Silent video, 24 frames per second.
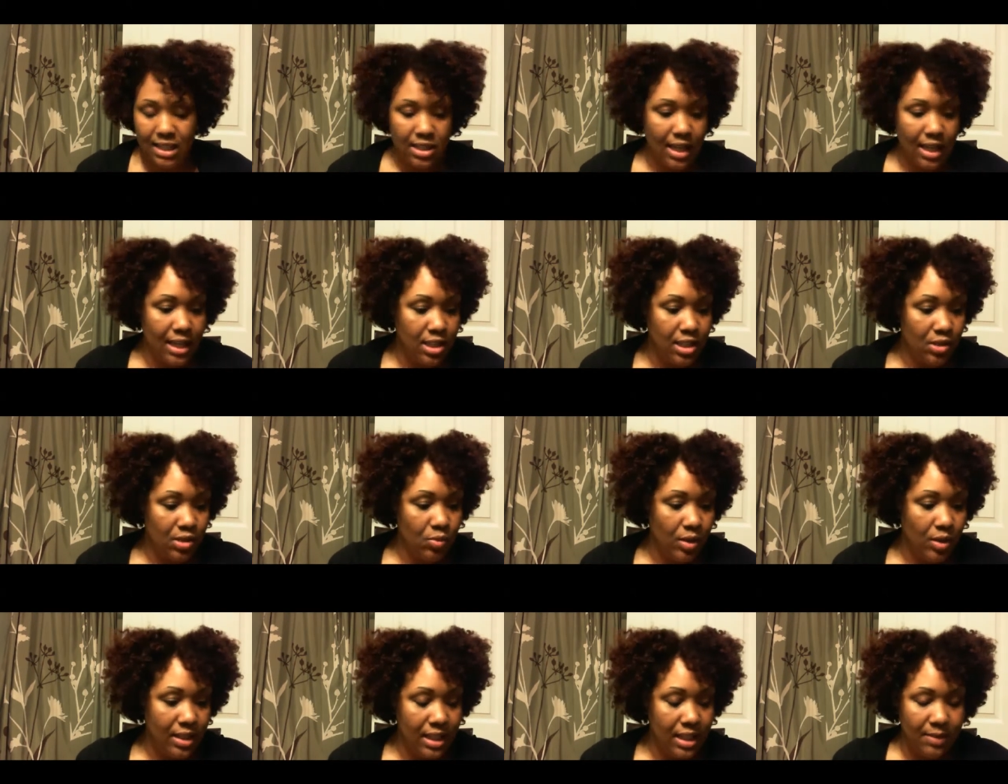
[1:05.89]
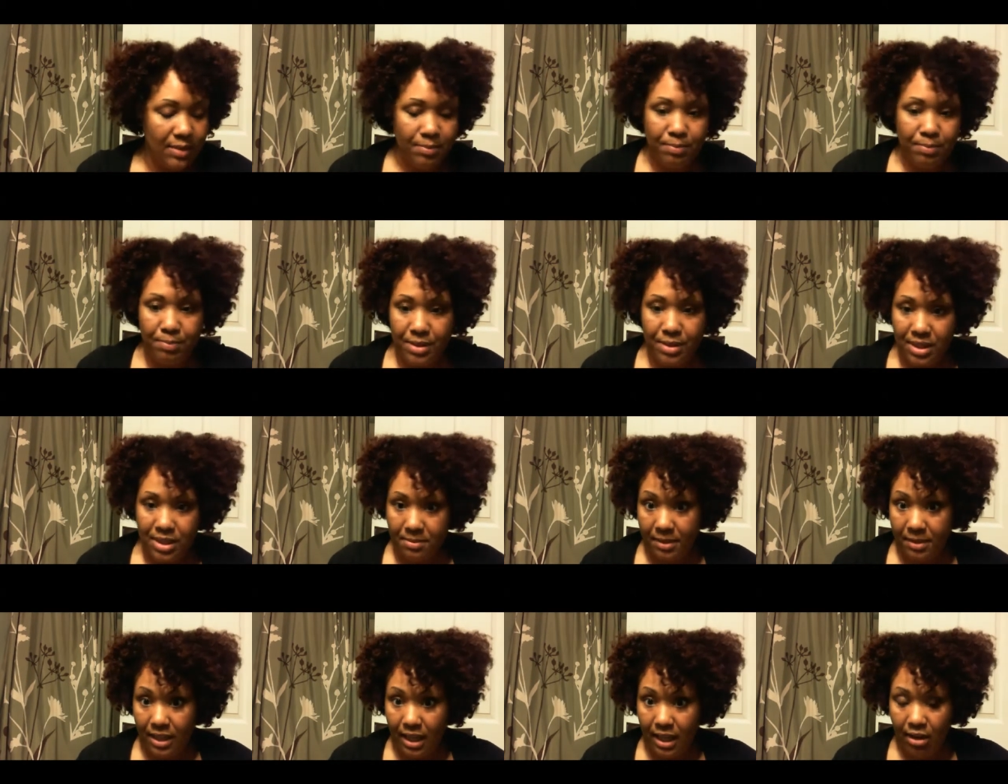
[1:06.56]
So I just wanted to put
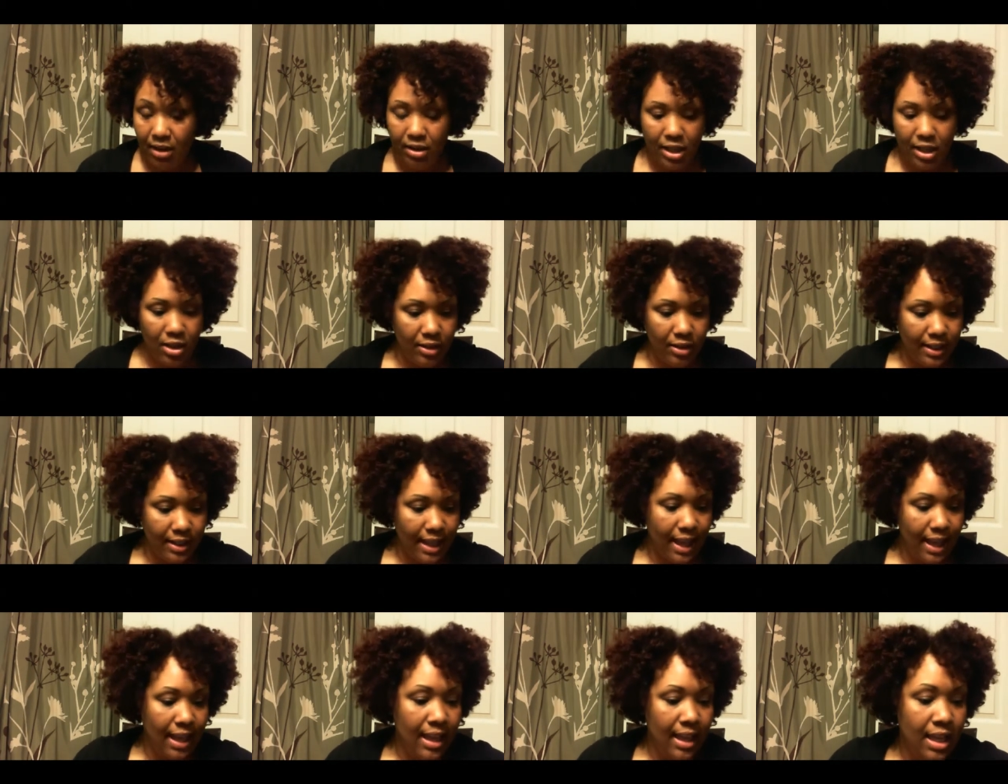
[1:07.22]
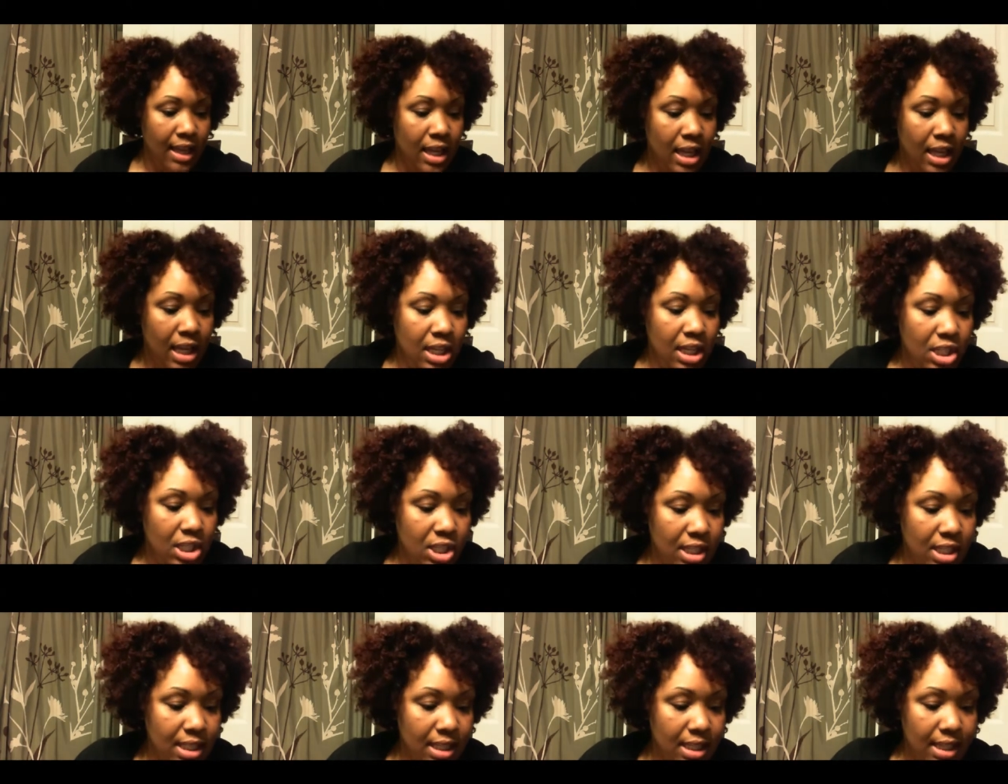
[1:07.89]
some clarity on that
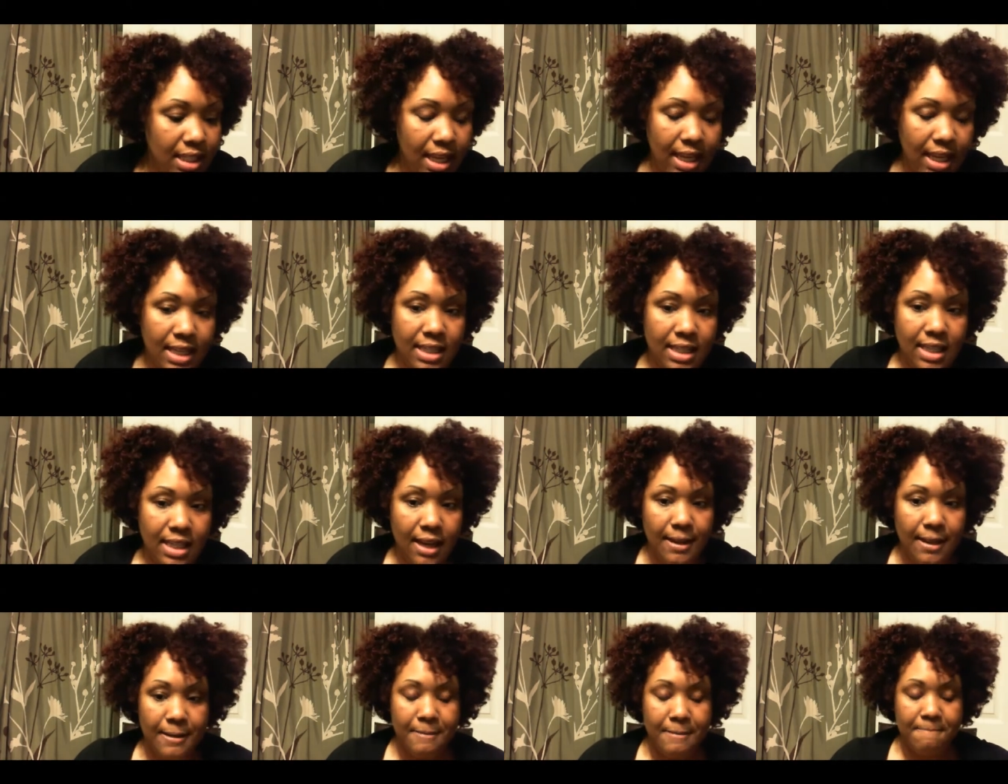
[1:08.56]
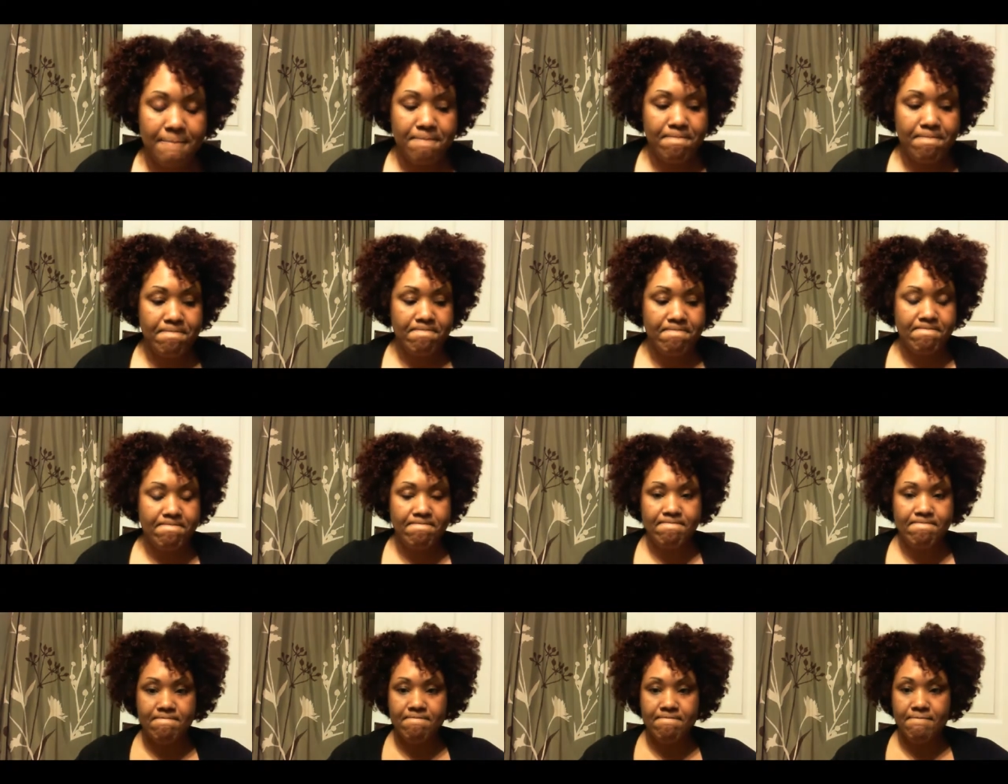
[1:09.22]
just in case um,
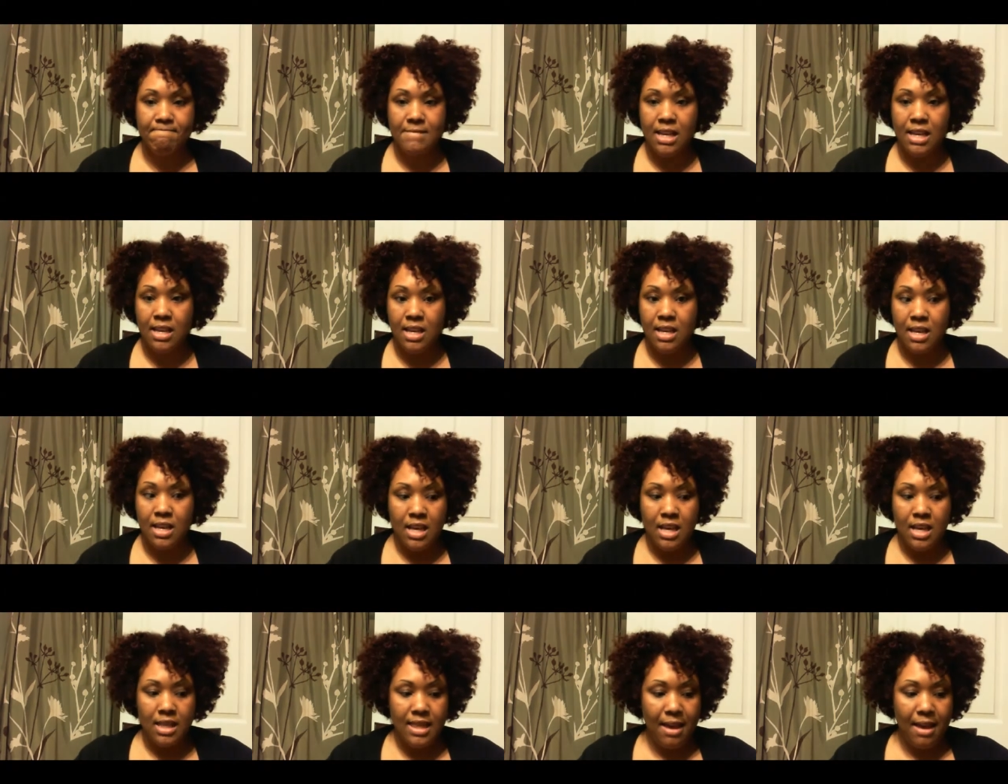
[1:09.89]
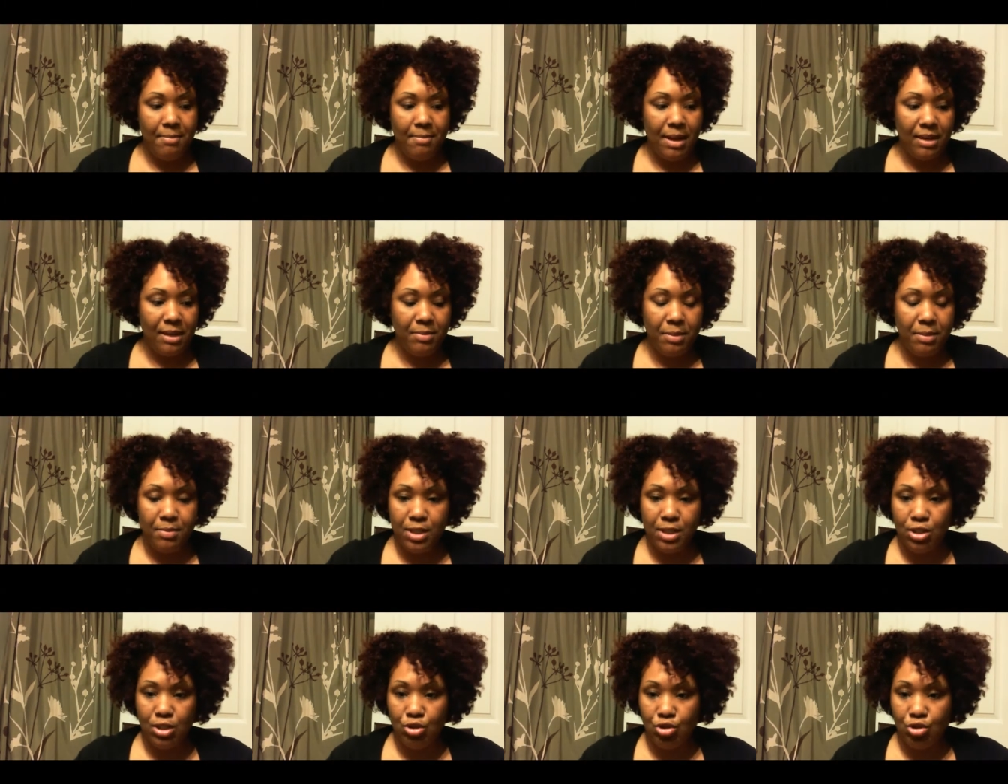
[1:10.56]
that might have been
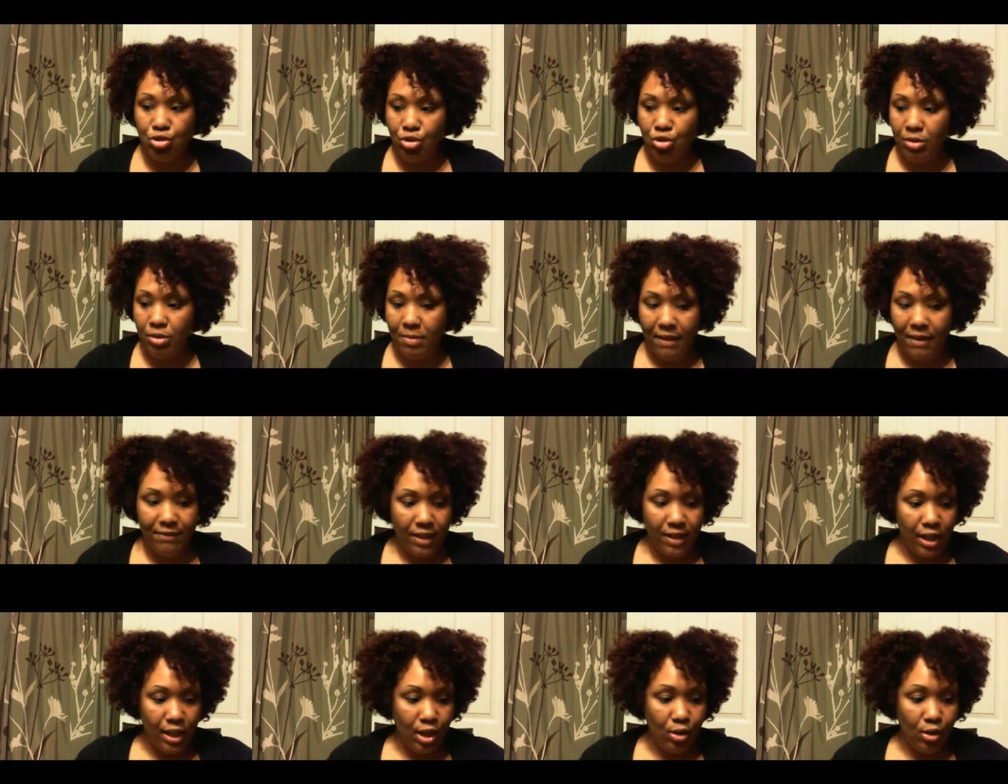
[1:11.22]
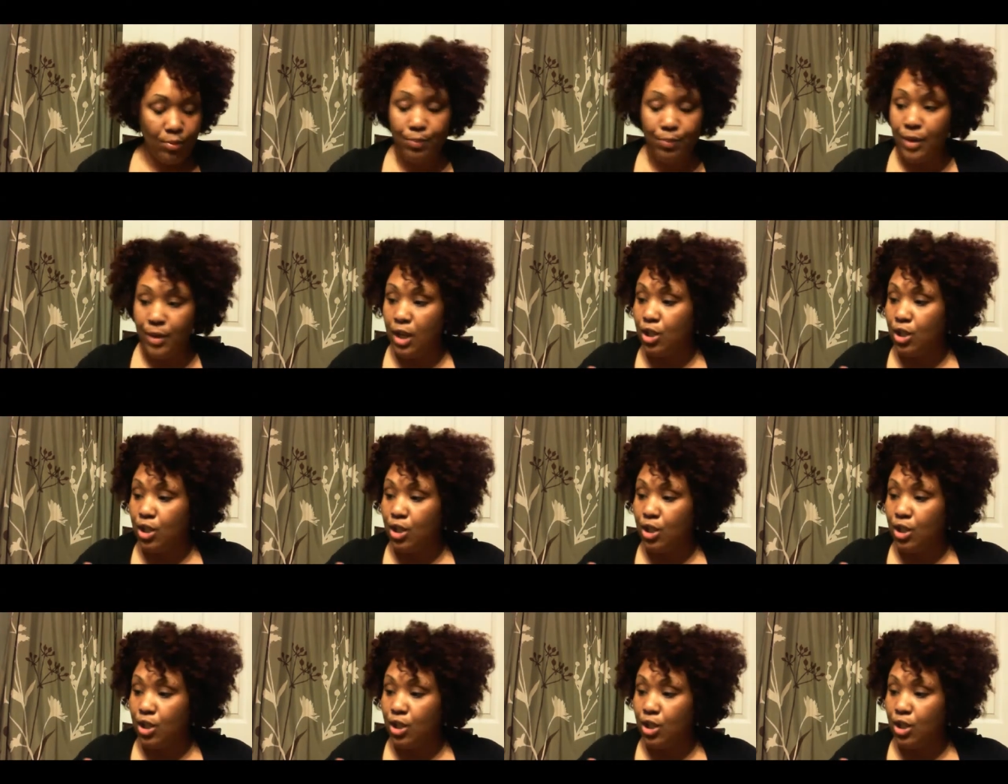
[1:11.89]
misconstrued in my video.